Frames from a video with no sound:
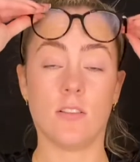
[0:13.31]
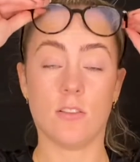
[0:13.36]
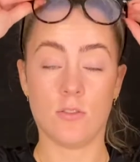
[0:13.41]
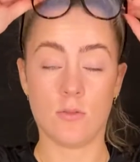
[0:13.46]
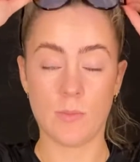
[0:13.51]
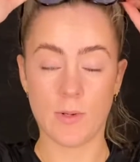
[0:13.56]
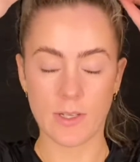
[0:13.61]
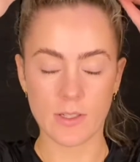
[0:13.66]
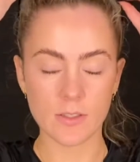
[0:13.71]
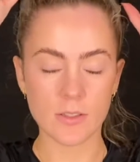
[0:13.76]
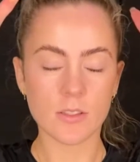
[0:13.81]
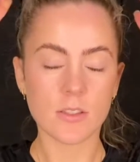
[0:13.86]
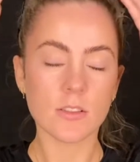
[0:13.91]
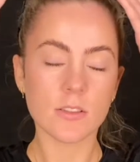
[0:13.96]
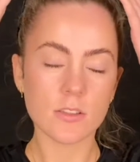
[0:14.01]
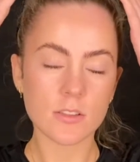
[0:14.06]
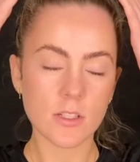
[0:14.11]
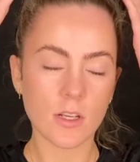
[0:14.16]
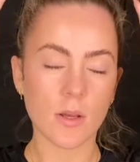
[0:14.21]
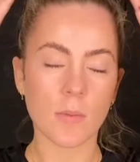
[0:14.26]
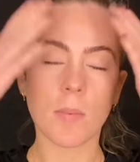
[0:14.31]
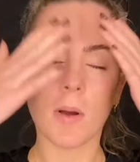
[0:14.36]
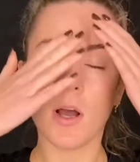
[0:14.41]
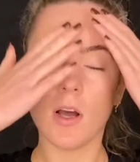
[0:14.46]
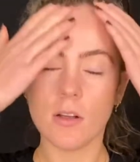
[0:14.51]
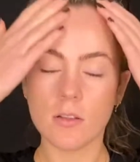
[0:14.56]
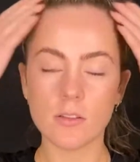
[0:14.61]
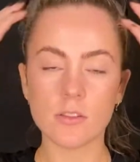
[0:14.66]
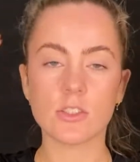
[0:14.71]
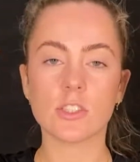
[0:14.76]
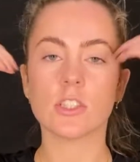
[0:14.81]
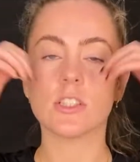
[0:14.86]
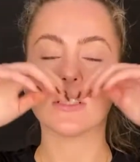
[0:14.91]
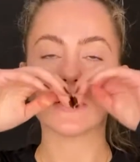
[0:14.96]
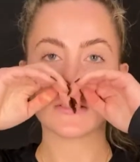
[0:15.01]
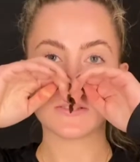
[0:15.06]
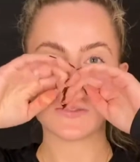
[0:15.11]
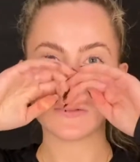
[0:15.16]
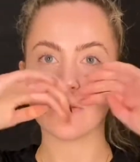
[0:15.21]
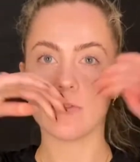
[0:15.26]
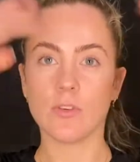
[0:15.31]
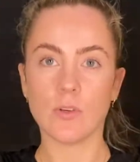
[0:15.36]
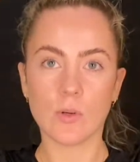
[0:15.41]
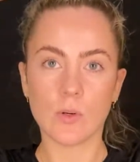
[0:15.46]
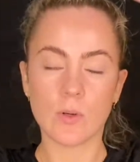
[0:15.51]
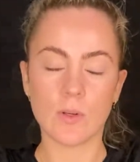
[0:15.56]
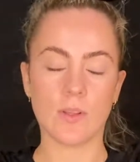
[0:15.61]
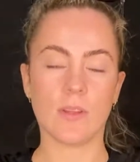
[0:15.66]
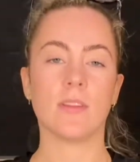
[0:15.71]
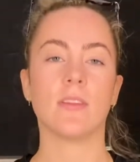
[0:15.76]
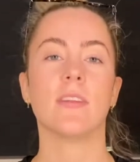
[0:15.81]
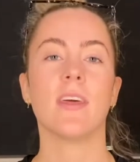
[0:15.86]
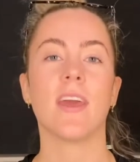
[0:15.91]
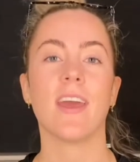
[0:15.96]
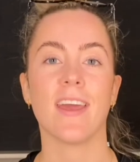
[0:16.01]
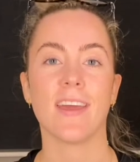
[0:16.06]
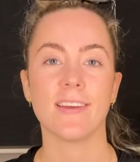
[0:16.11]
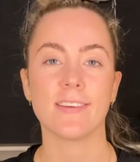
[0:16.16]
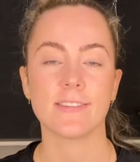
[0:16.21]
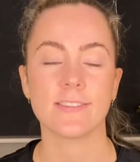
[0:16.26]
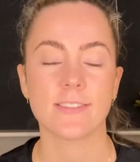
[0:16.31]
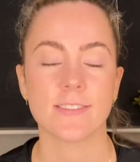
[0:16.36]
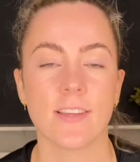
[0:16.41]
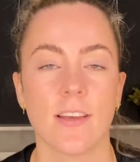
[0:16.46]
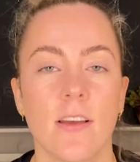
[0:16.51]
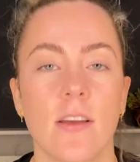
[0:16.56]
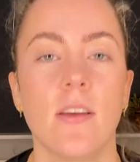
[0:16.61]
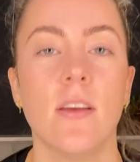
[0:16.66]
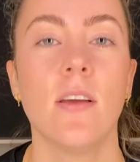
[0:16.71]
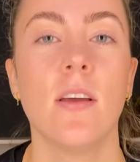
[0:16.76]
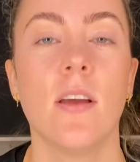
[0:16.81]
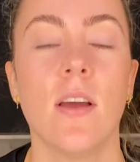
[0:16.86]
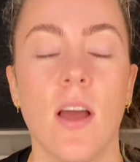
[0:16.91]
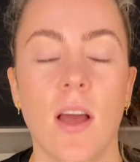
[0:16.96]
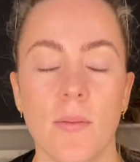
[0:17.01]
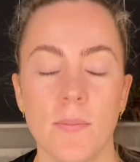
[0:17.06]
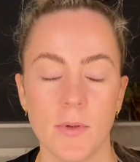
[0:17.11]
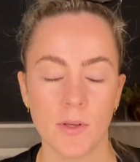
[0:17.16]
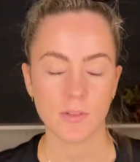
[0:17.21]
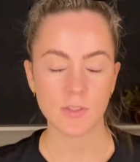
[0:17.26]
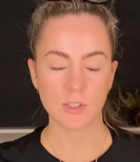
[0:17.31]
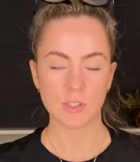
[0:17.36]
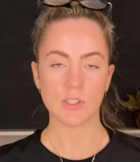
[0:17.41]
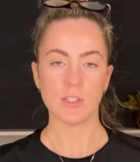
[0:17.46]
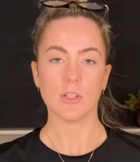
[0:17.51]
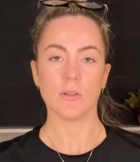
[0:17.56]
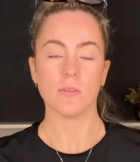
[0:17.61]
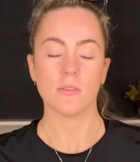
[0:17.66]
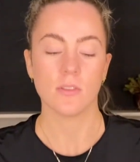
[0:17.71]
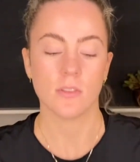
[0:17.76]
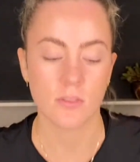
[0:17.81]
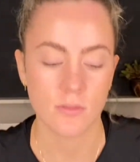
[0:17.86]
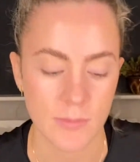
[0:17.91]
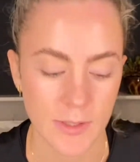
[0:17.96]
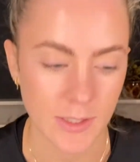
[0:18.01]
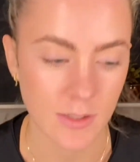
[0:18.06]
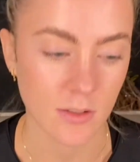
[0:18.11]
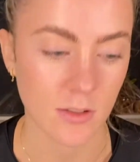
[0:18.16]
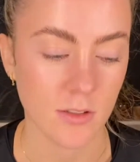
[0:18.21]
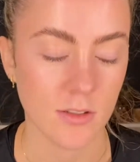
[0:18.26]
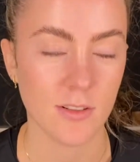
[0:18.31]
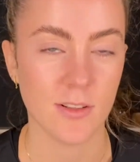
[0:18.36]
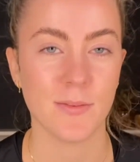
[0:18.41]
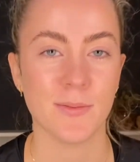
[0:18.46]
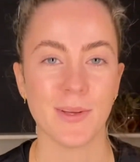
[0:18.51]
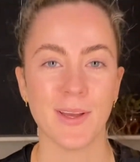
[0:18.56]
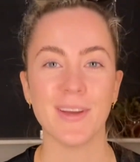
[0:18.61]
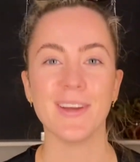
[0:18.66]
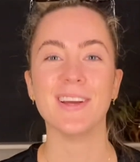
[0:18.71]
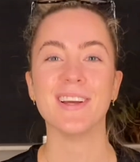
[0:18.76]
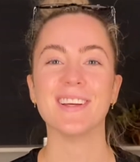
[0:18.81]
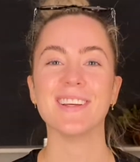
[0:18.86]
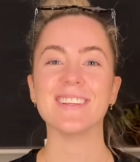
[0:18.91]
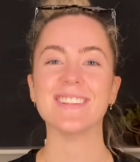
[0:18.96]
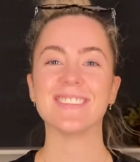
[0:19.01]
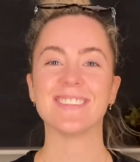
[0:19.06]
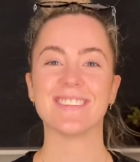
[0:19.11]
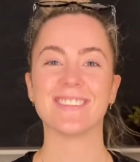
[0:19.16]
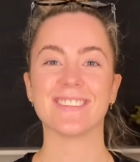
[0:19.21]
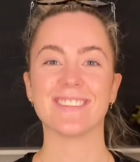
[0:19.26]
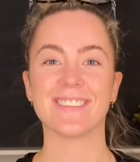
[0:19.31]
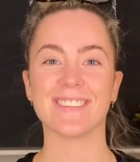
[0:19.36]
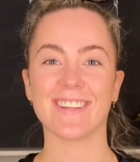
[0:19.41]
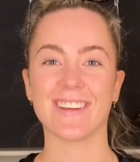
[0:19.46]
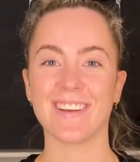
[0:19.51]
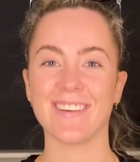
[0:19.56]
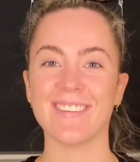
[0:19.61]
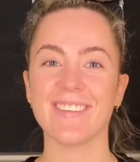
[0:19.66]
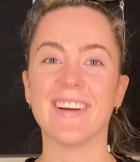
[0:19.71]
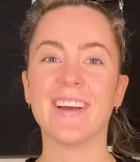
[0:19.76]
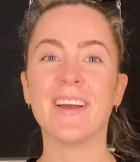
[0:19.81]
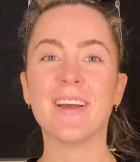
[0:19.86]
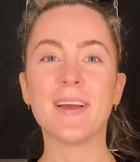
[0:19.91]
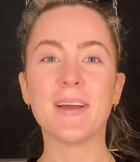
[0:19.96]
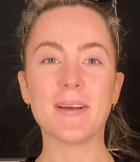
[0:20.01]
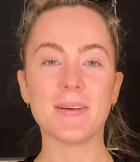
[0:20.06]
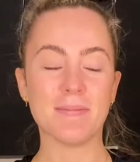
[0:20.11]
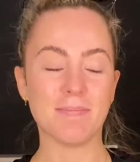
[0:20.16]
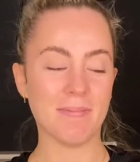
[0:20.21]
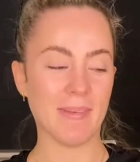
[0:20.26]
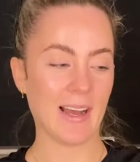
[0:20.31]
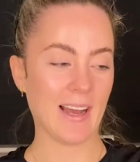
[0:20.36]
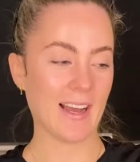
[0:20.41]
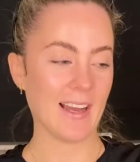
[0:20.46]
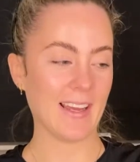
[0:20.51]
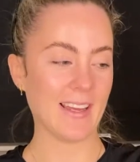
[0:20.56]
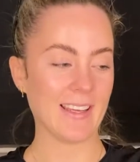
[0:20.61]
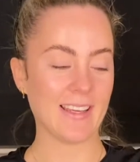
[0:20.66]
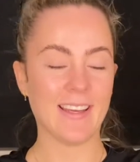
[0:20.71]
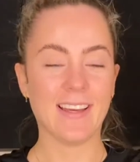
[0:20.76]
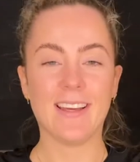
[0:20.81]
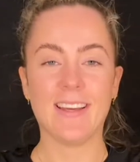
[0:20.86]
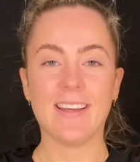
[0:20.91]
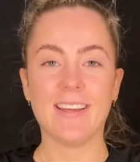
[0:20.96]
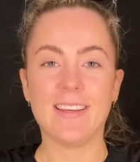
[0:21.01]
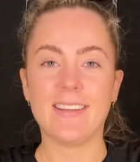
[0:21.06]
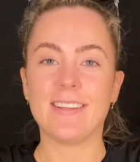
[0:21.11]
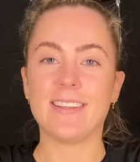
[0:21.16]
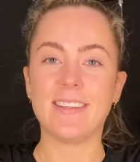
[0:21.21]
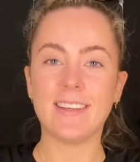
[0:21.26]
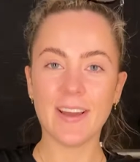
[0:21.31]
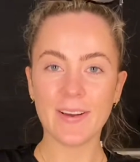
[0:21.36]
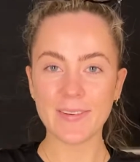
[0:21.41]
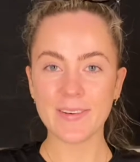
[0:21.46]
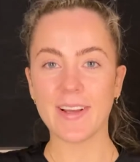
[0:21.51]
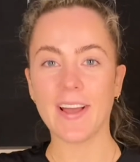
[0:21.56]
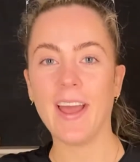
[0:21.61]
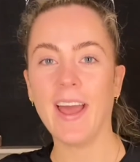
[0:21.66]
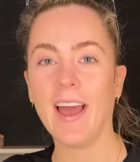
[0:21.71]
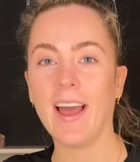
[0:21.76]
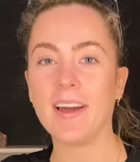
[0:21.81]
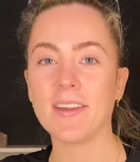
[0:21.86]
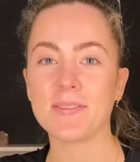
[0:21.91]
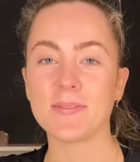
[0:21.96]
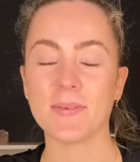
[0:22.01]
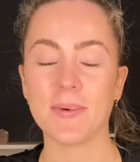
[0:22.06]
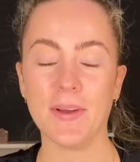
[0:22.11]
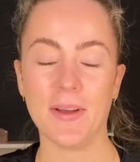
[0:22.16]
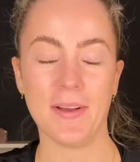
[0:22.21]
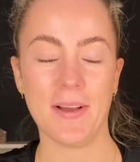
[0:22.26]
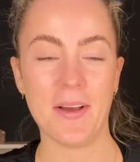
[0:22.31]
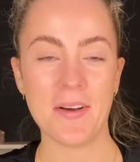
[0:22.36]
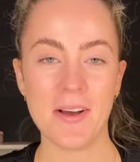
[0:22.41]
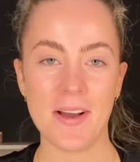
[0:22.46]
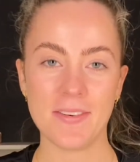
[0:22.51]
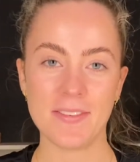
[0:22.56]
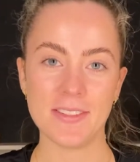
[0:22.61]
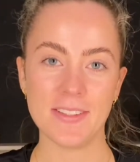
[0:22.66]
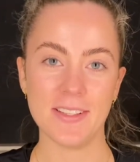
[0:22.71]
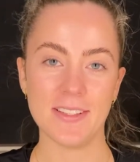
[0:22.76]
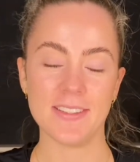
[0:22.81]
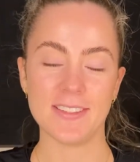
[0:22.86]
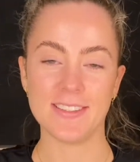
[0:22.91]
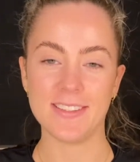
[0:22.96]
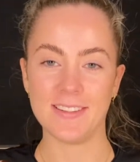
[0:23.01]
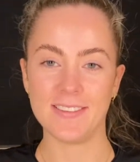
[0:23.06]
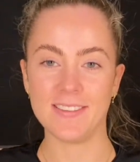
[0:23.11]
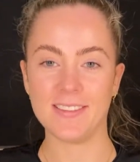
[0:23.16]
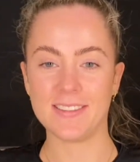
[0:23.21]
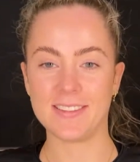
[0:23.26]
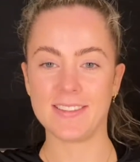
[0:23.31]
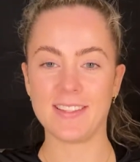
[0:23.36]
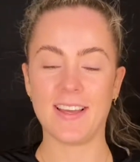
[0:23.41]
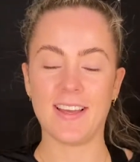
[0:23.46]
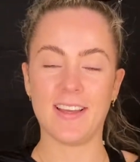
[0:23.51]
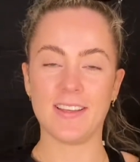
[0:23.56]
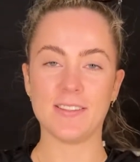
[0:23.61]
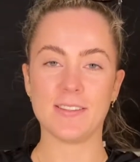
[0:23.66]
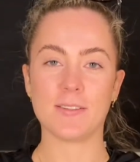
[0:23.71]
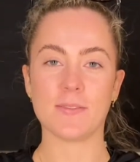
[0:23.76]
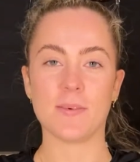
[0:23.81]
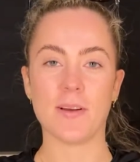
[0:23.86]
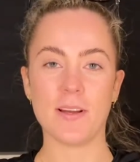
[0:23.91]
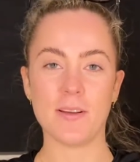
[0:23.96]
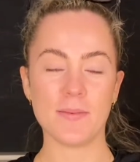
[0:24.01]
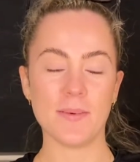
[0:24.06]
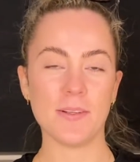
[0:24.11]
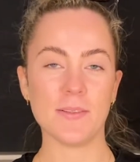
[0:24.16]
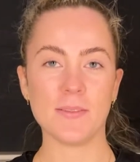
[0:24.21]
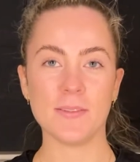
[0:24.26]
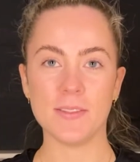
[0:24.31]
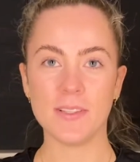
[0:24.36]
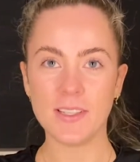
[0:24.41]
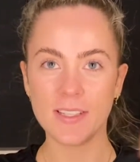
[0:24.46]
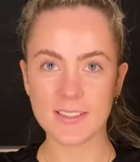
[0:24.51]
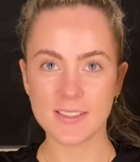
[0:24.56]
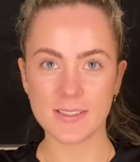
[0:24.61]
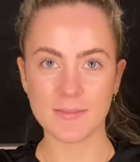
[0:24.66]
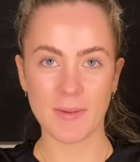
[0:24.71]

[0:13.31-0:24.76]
Oh my god, apologies for this. I'm going to do, oh my god, I'm going to do my yoga and workout after this, so that's hence why I'm in all this.